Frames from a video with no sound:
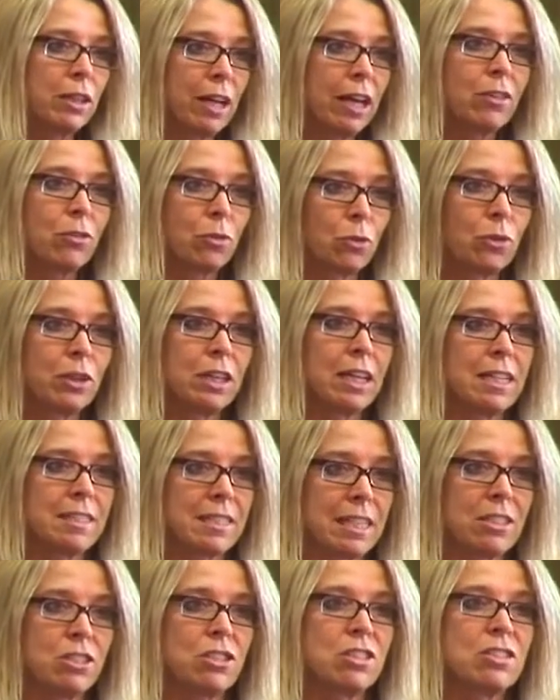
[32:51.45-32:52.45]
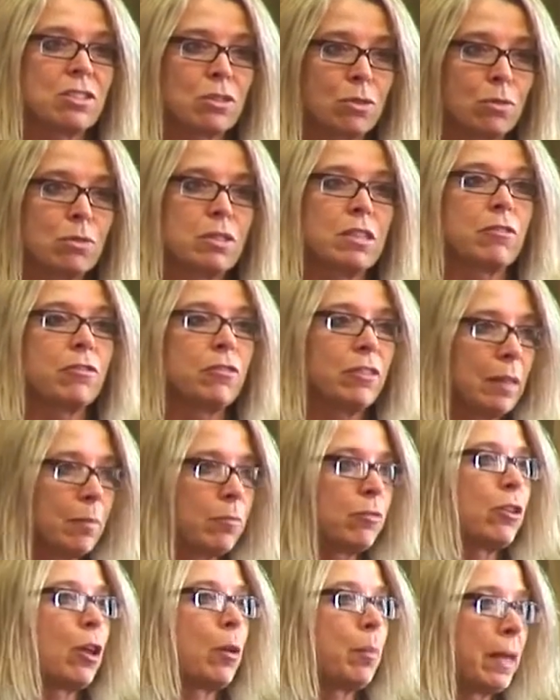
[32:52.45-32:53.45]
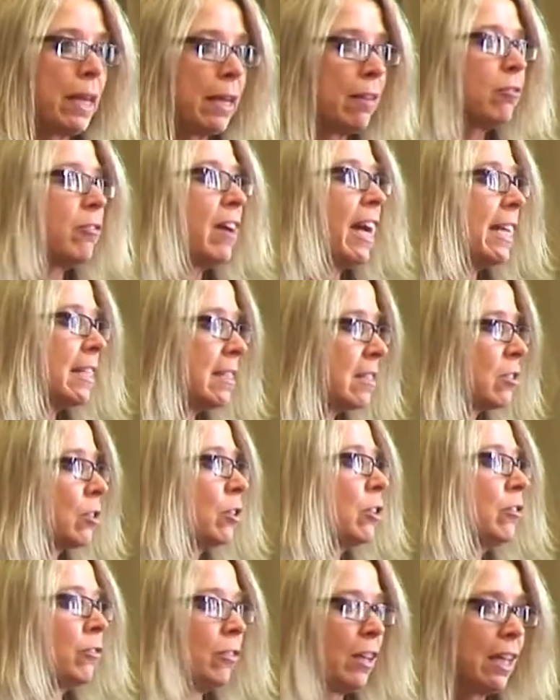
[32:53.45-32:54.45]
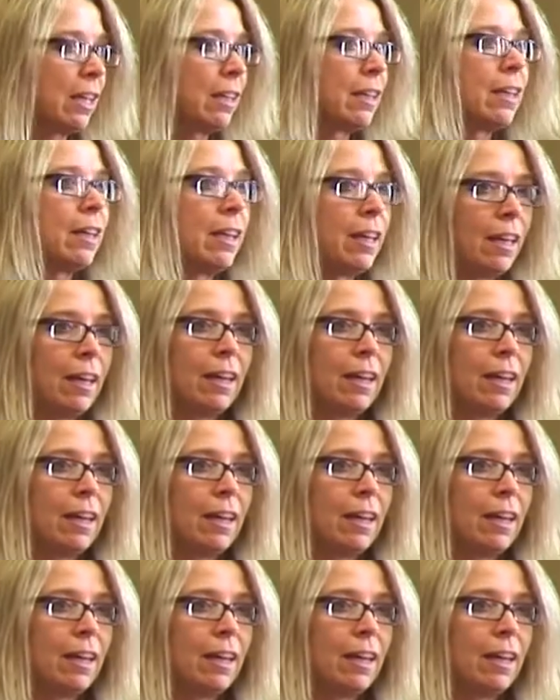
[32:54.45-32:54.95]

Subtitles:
other organisations, schools are flip-flopping, fad surfing,